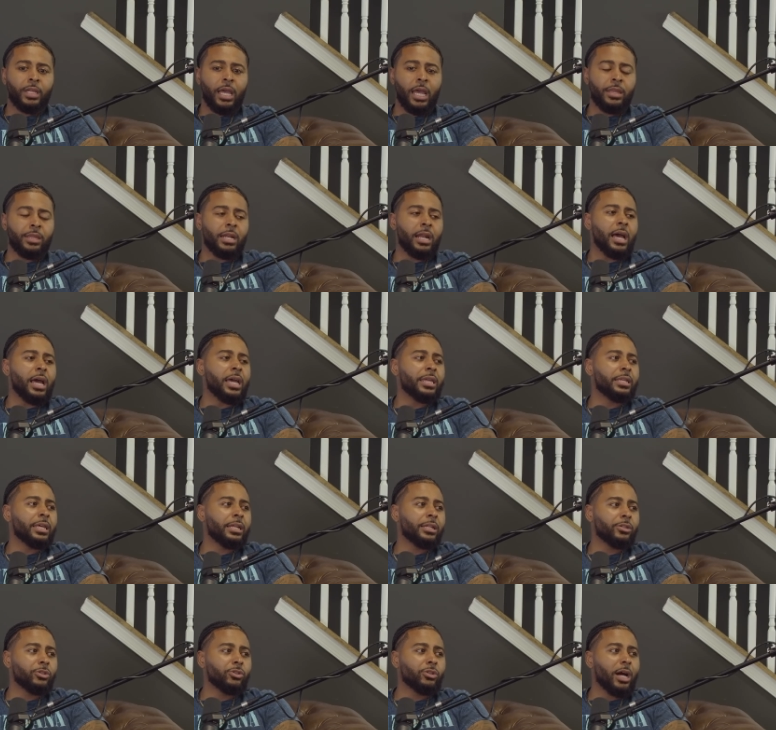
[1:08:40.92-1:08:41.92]
And
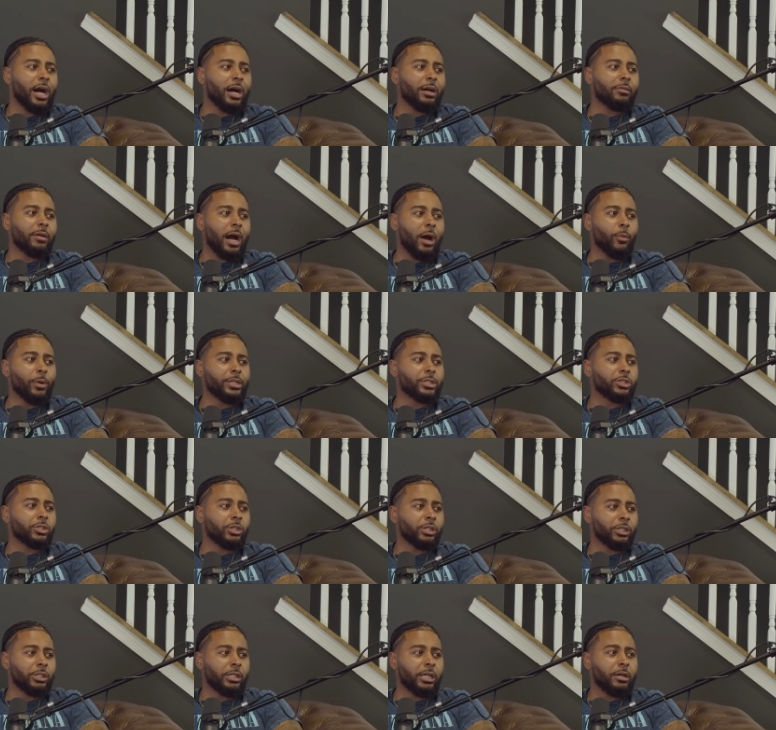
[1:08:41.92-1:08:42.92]
then you know, I went to
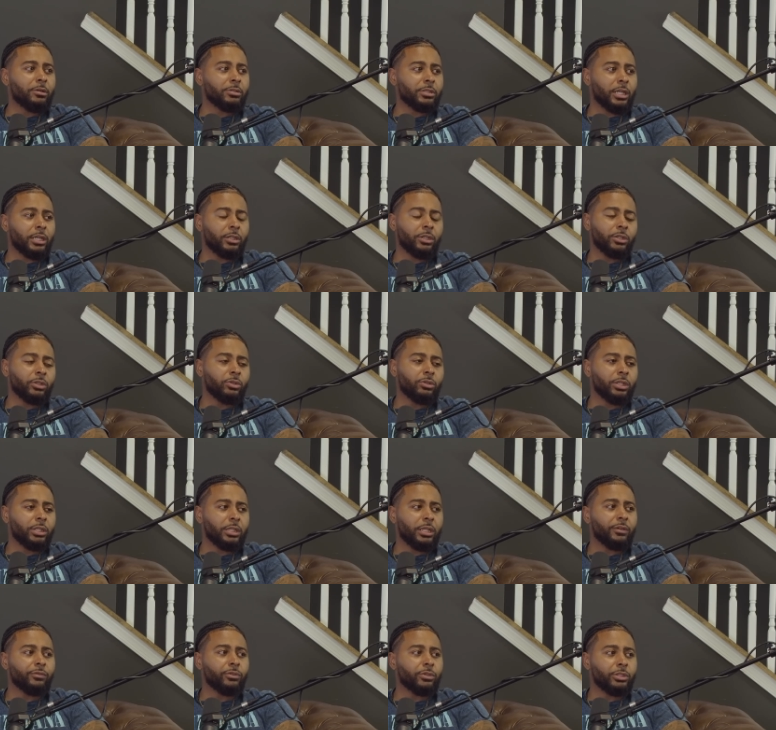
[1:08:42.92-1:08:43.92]
her and I was like, look, you could
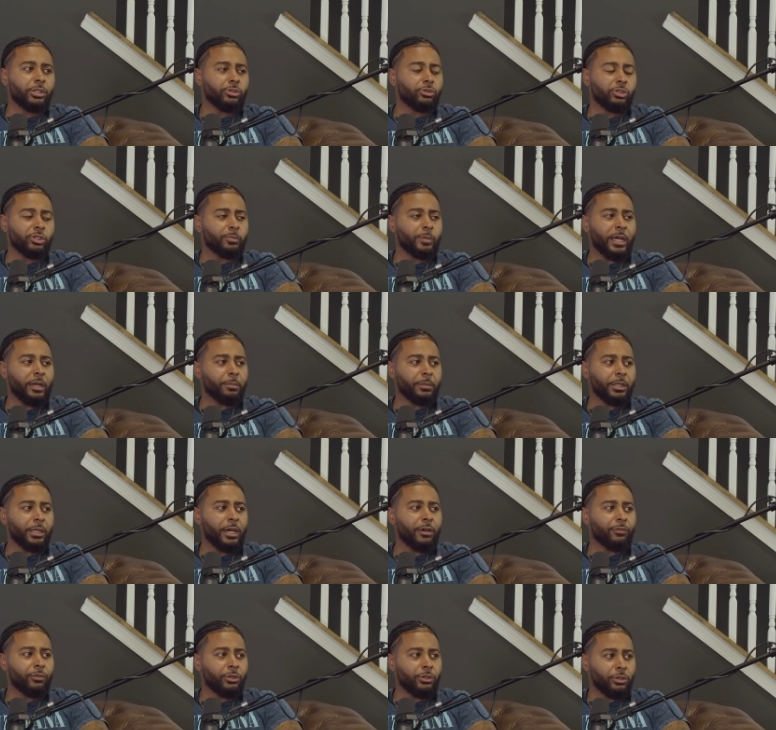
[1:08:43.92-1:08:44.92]
never disrespect me
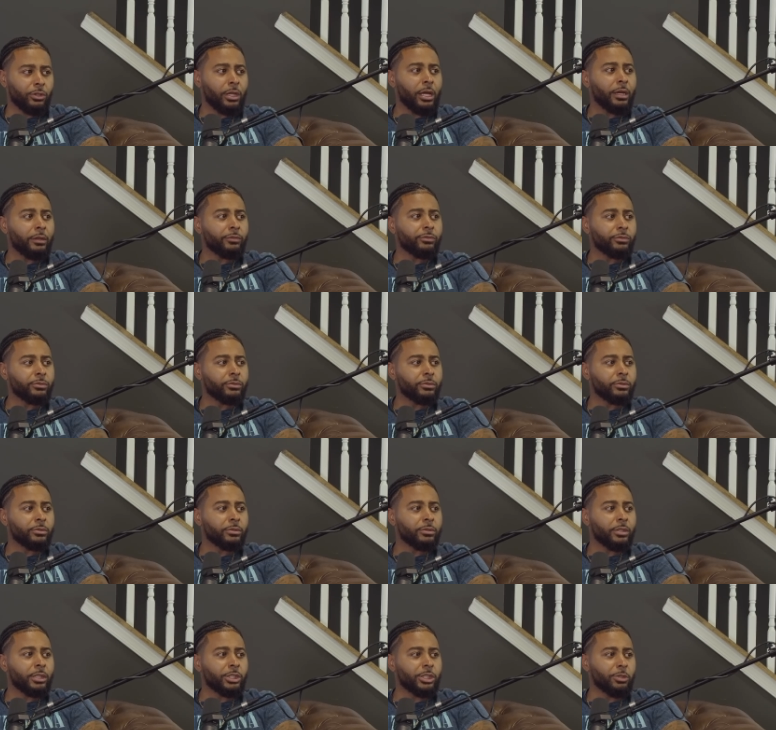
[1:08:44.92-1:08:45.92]
ever in your life.
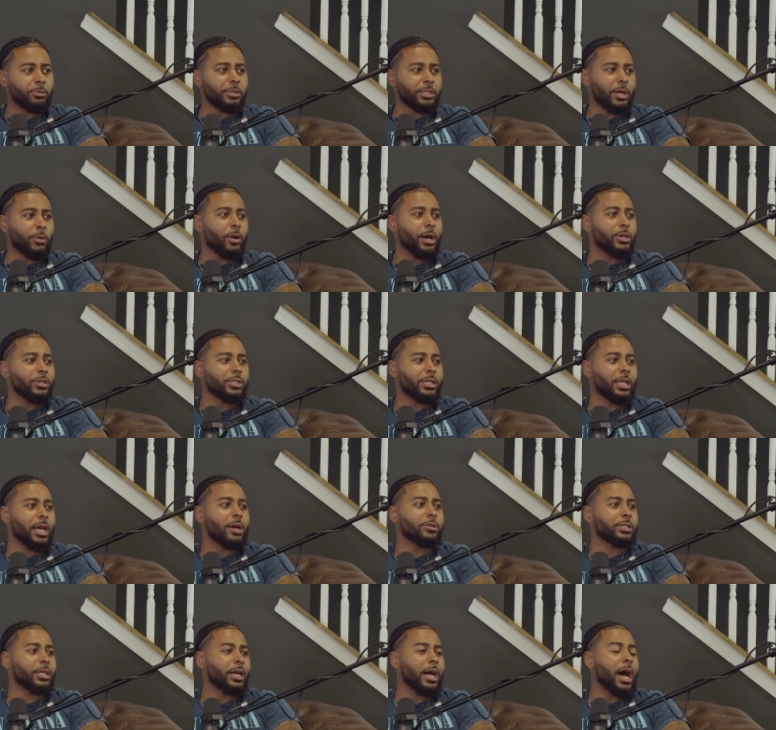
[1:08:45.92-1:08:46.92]
And she was like, why you say that? I
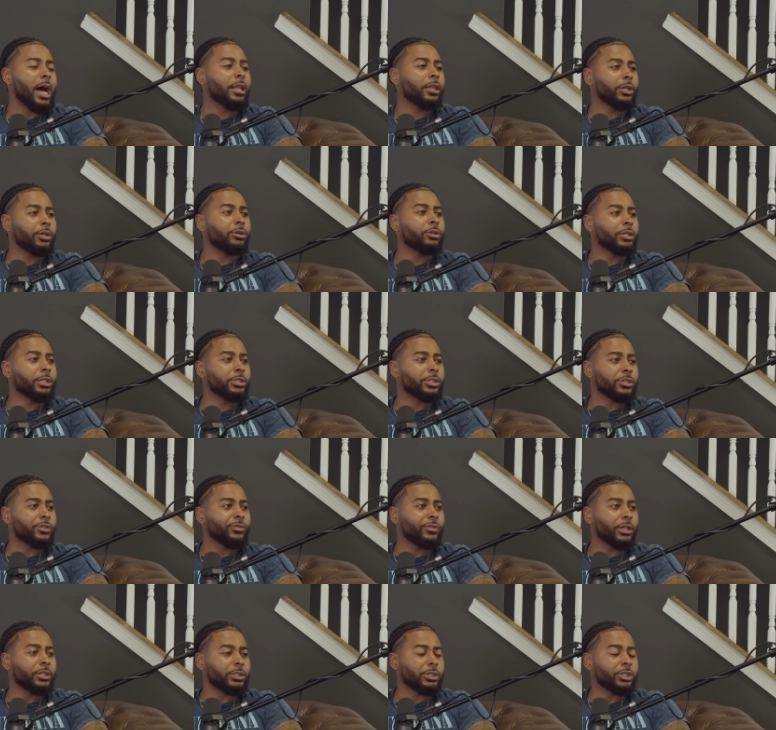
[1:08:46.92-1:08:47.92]
was like, I literally just
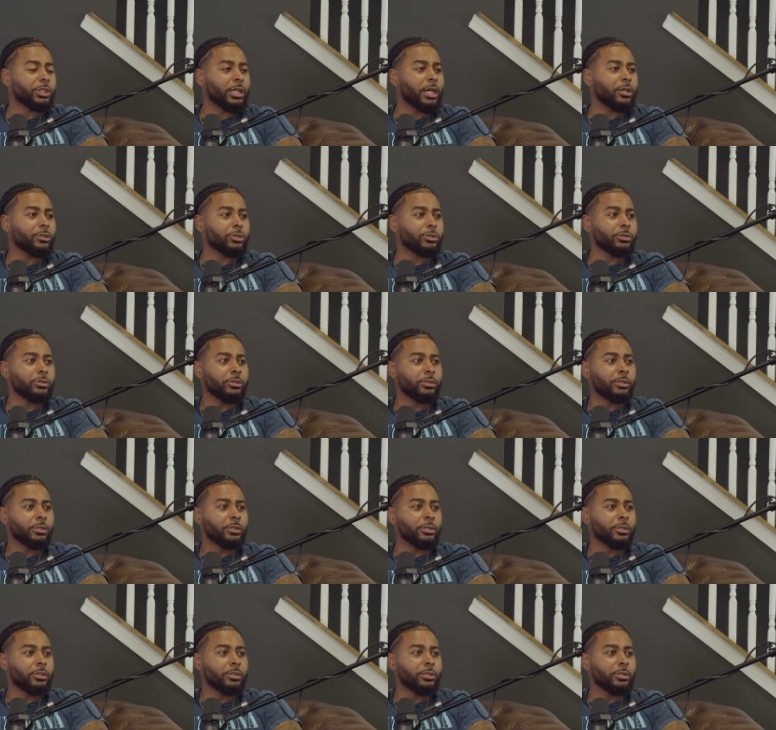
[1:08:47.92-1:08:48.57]
fucked the shit out you.